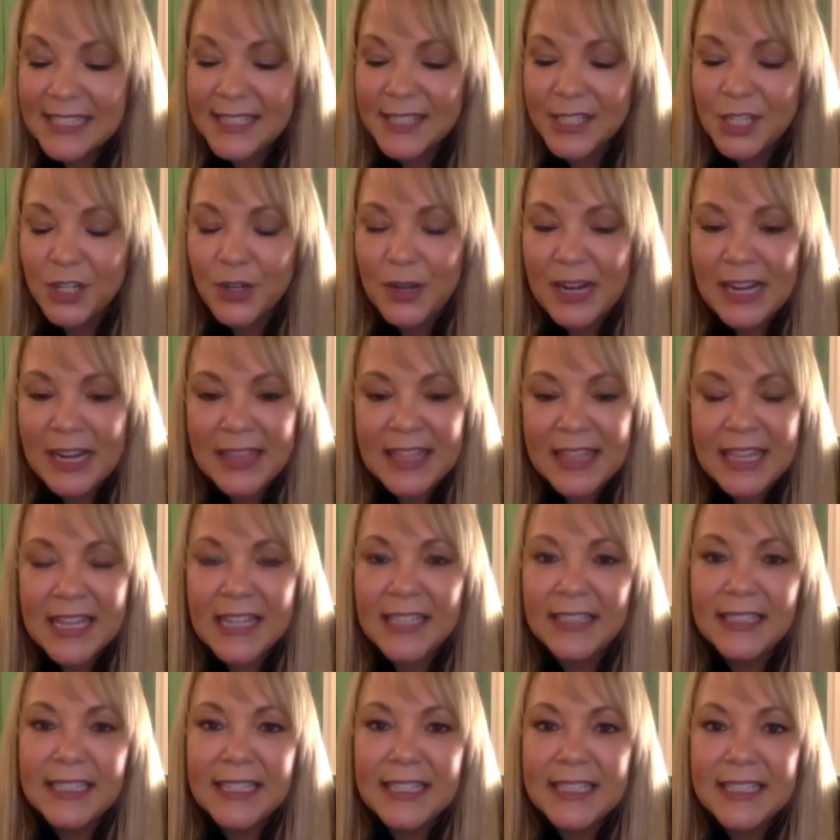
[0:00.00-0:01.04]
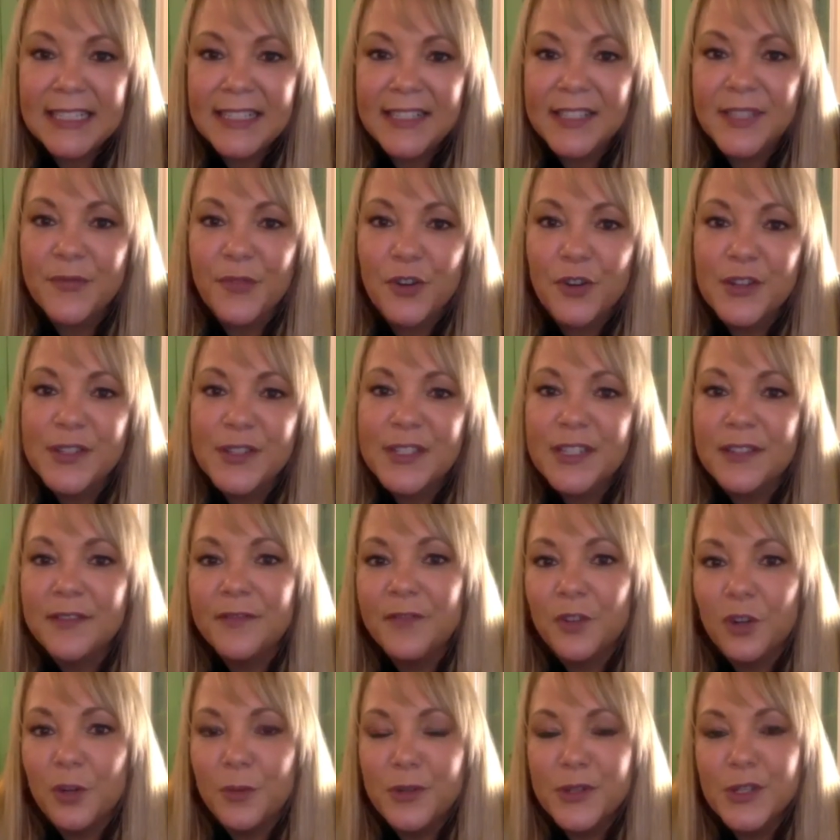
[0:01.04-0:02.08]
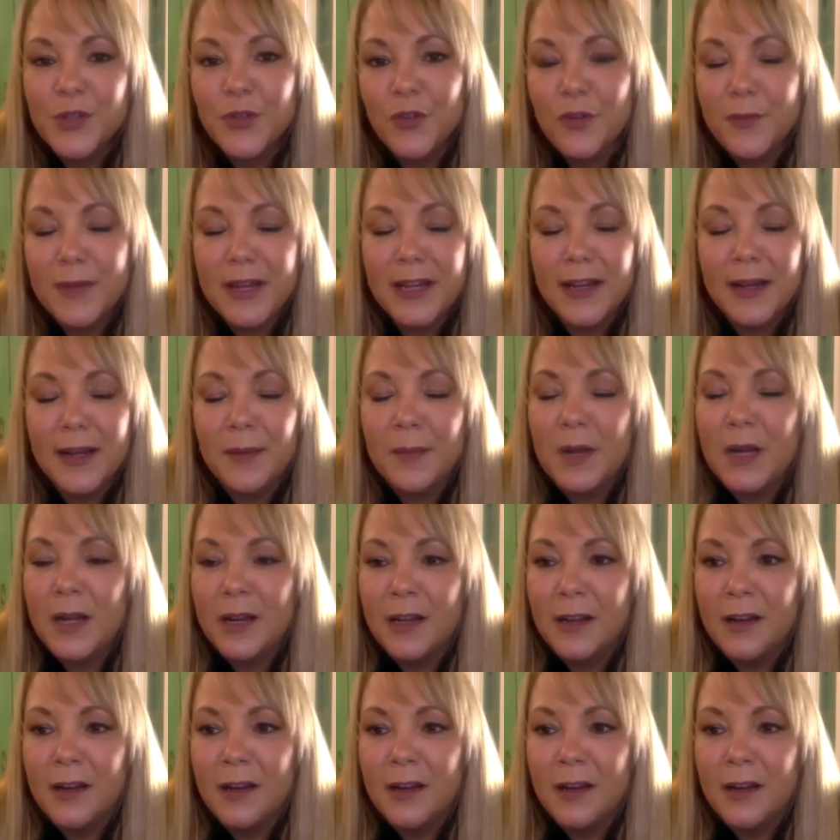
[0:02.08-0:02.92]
Yeah, so I think LinkedIn is first and foremost for me.